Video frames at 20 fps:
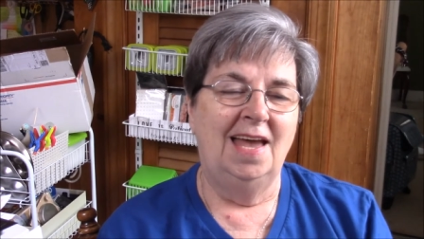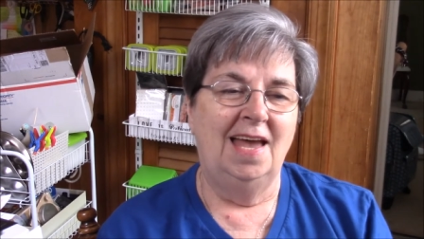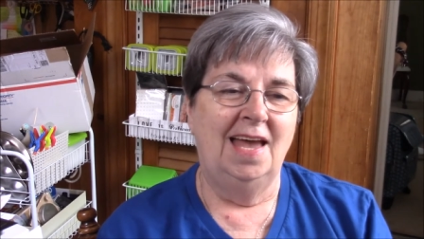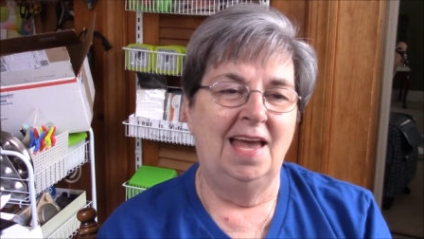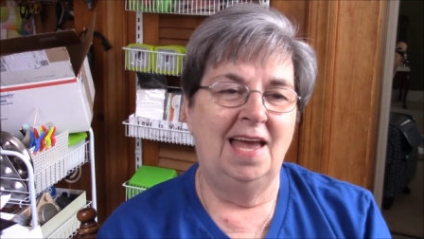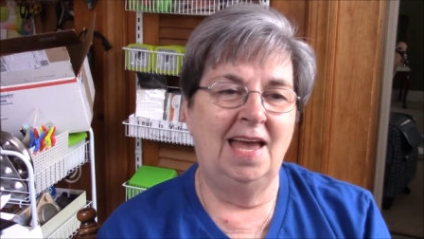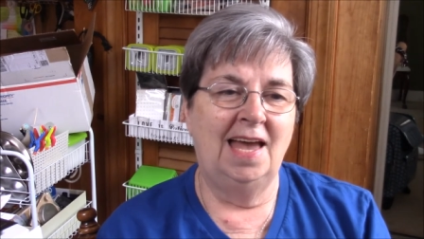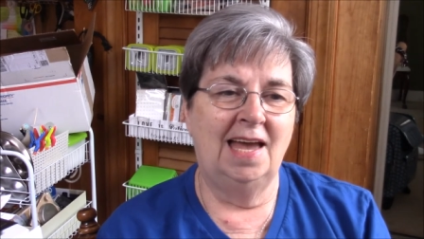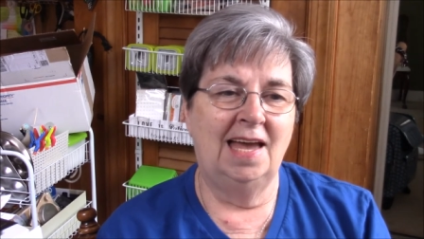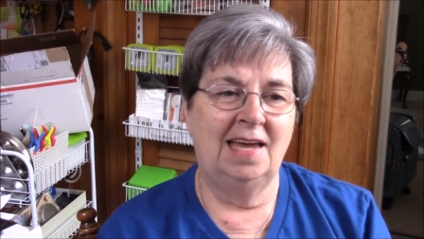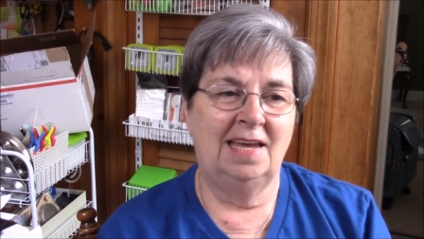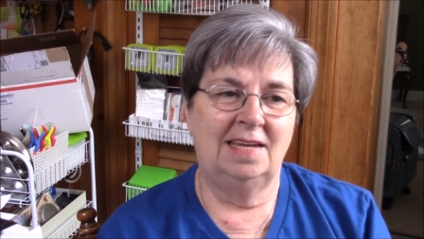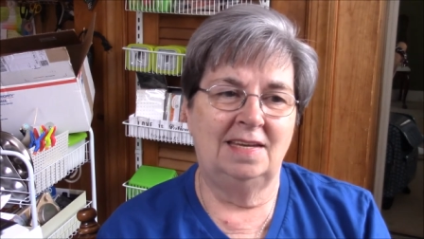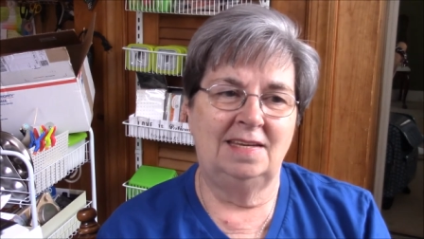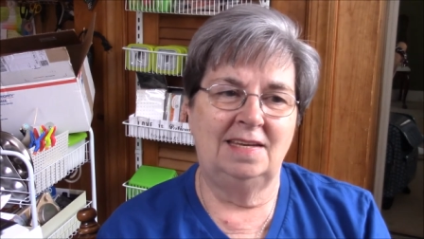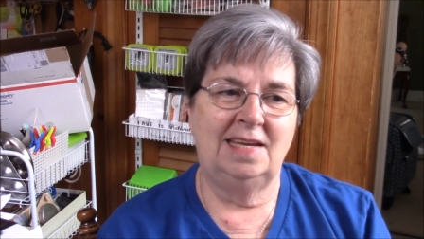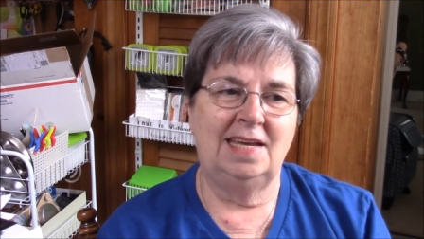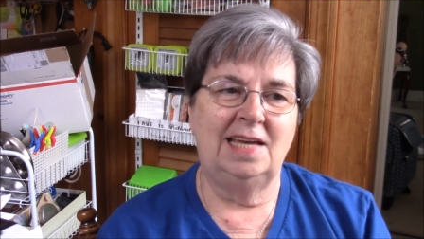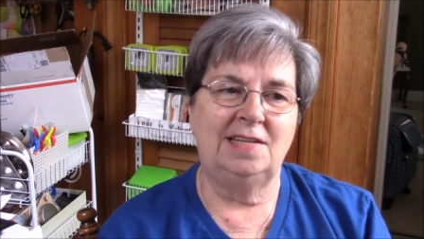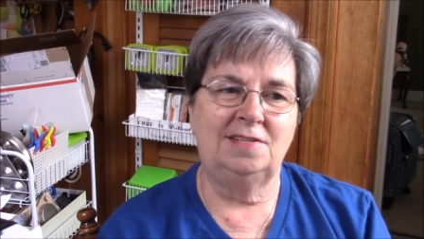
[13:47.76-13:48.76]

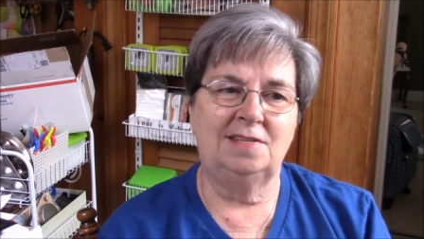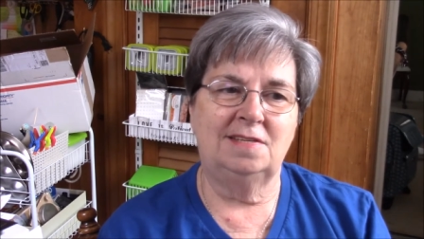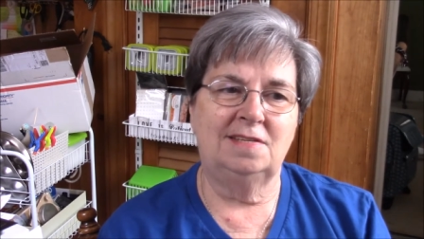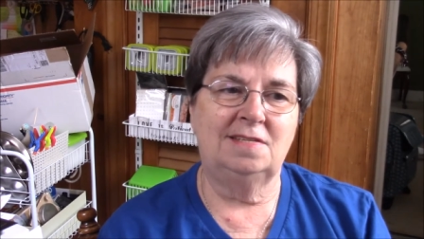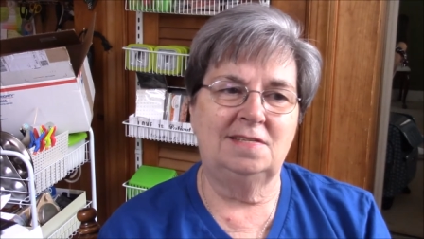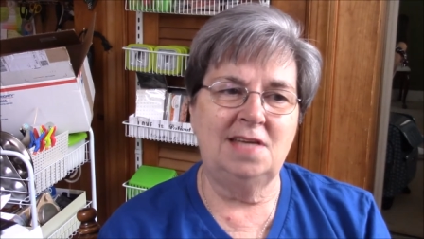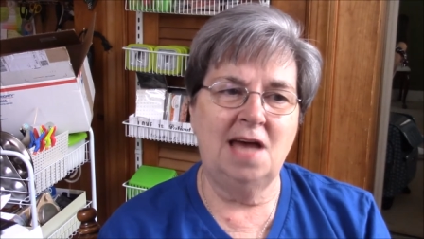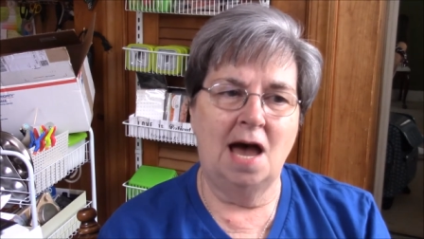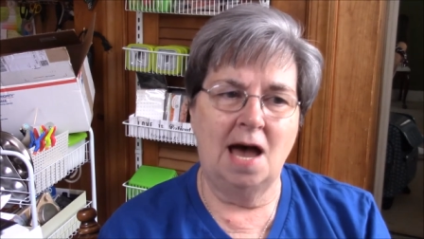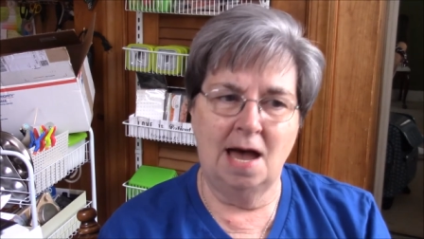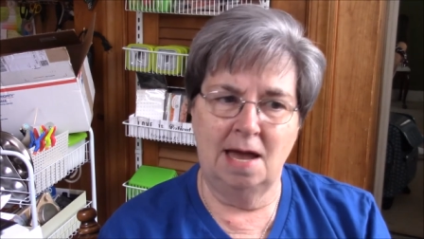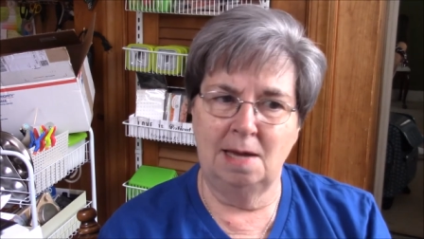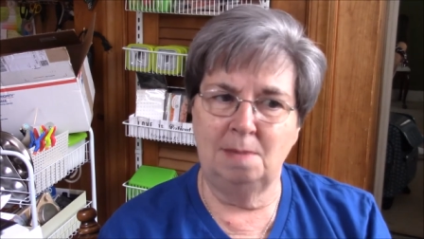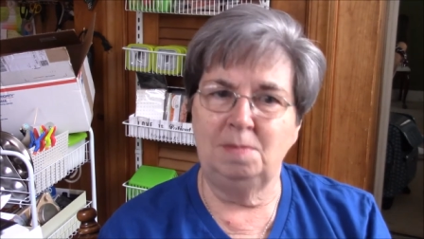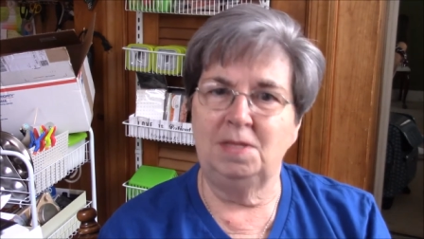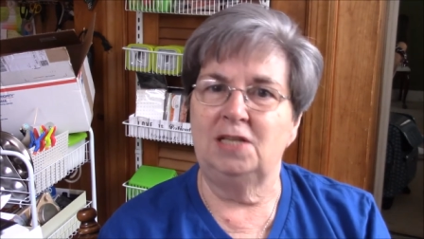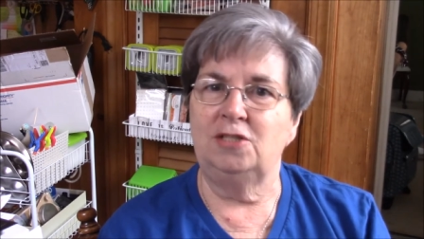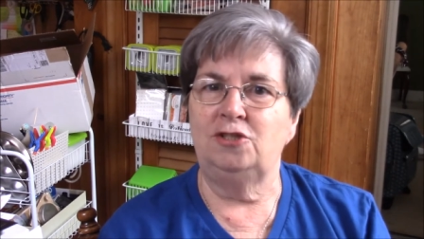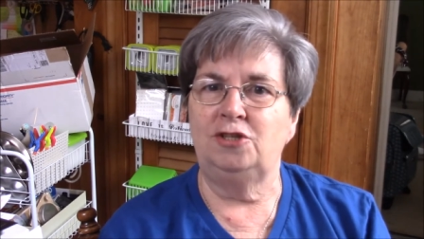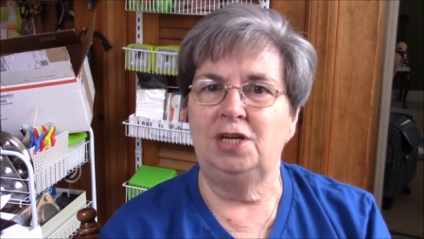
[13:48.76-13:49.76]
And it's
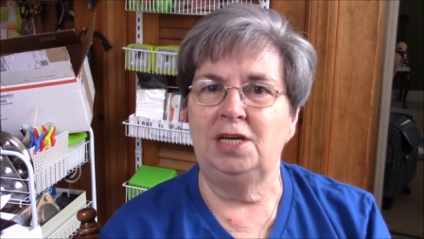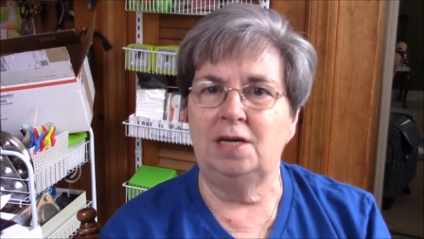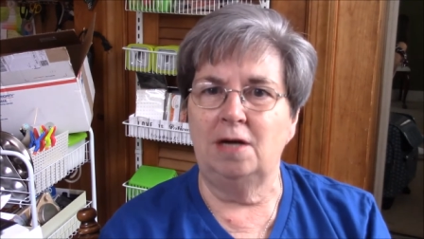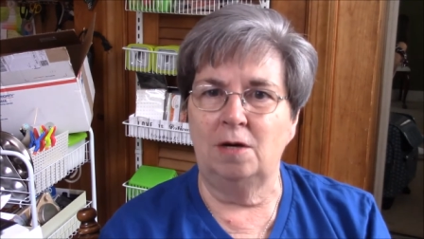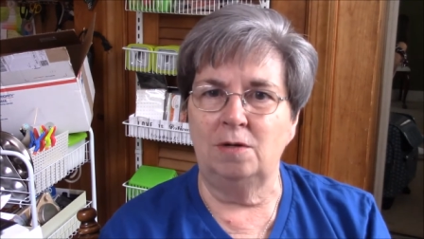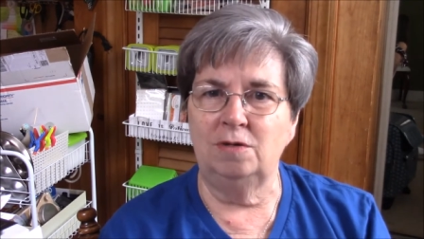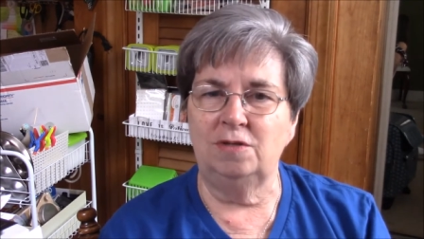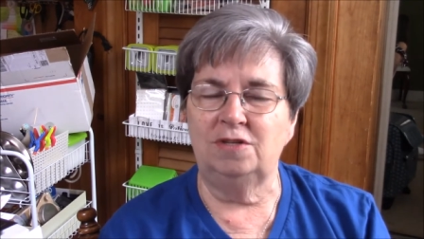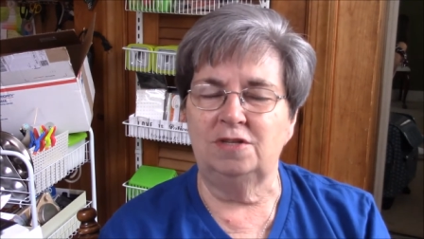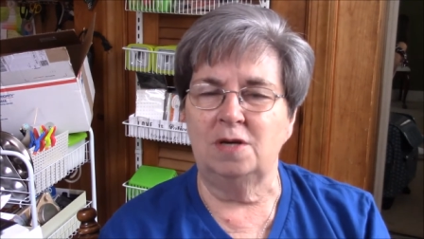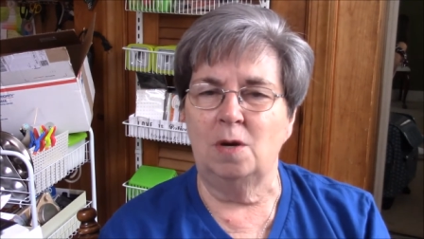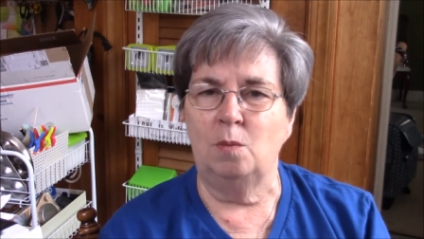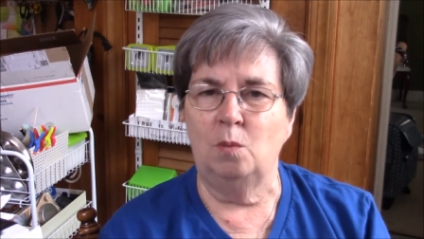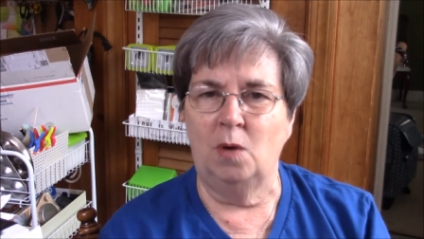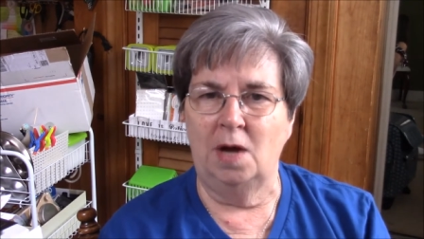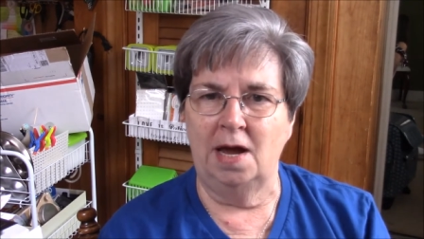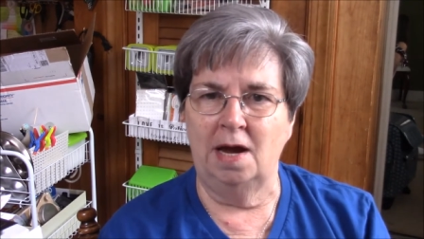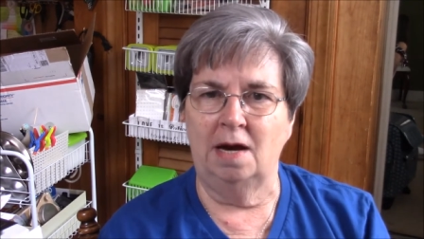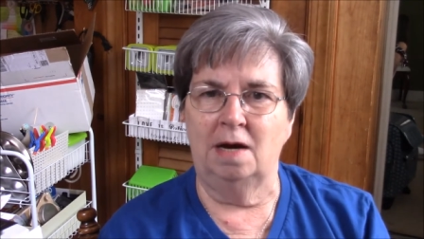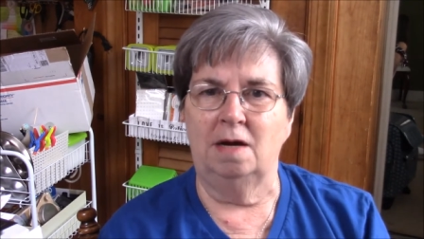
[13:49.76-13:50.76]
time that she goes
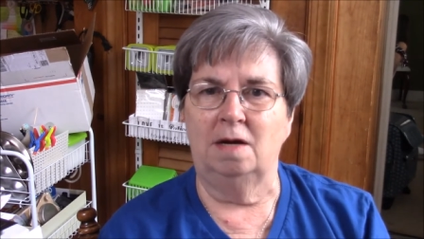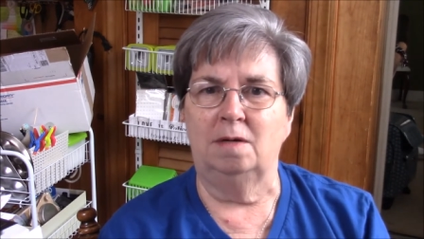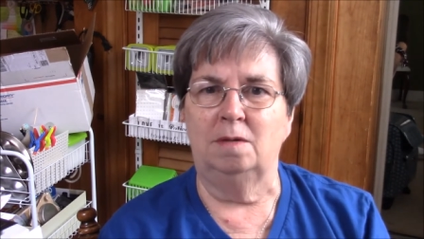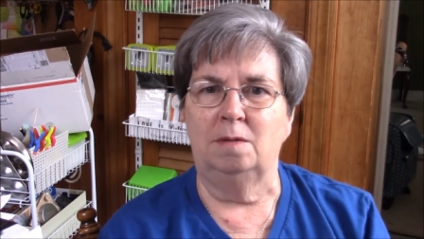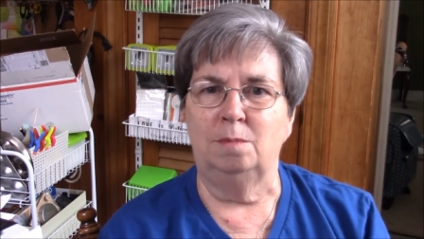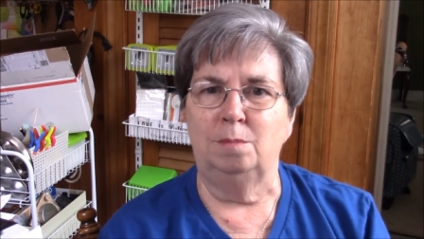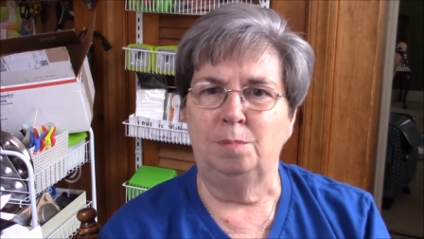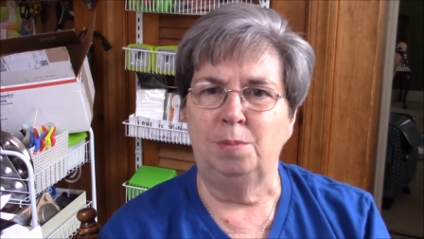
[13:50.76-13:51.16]
somewhere